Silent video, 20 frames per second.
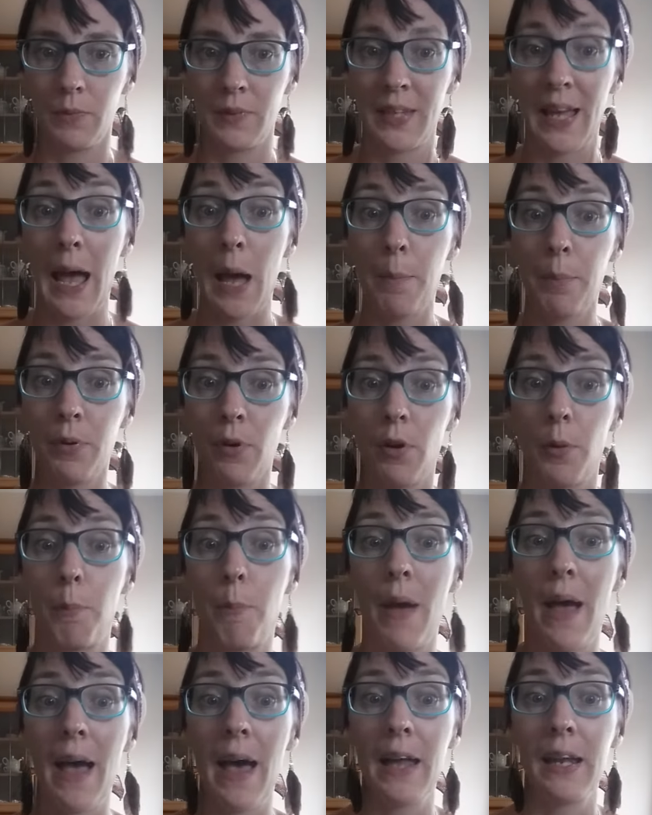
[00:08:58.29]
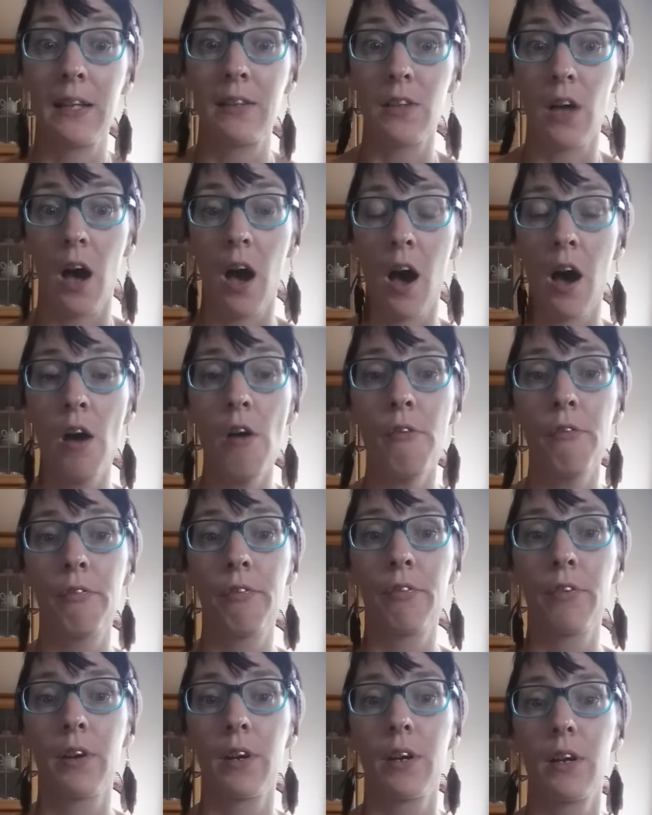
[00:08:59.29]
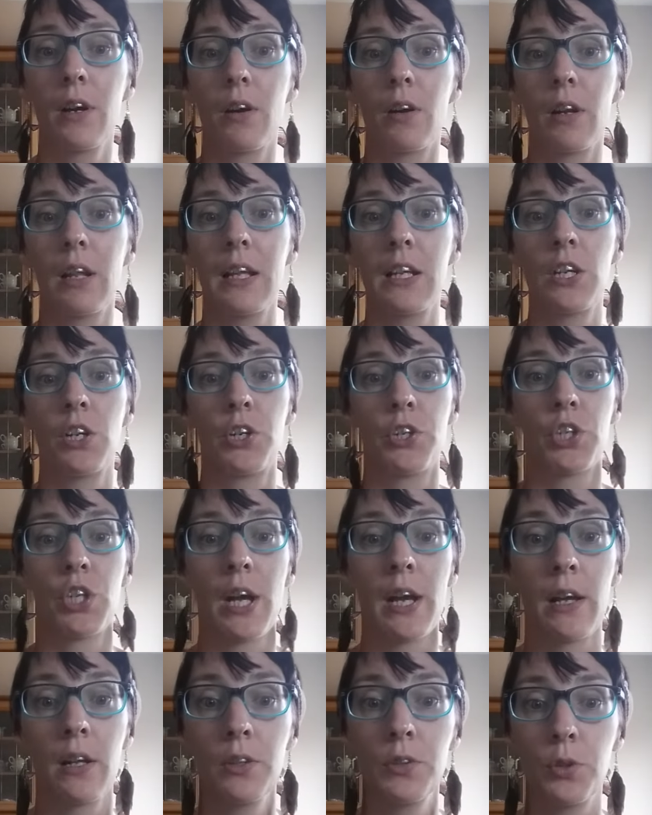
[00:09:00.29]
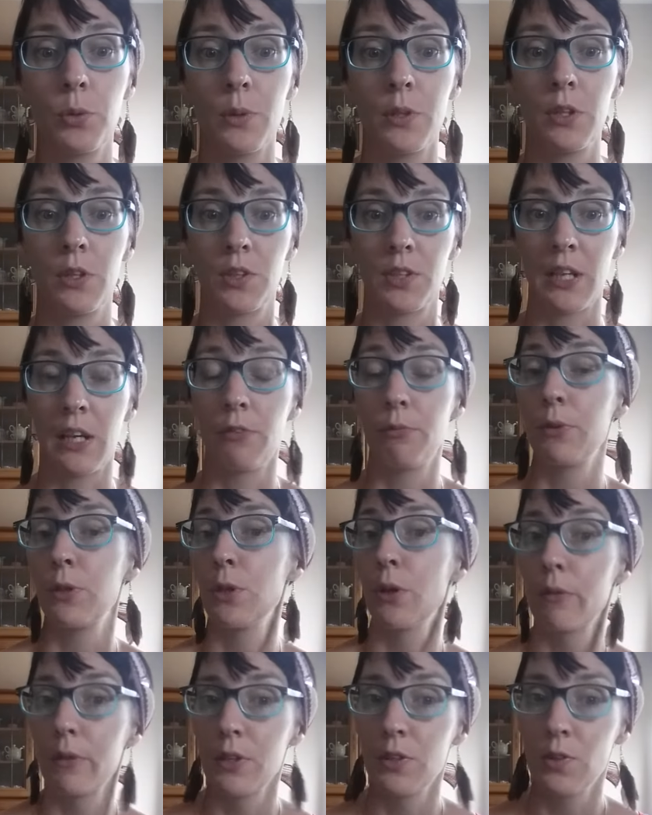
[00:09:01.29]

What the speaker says: tap or pat it off, or let your child do it yourself with your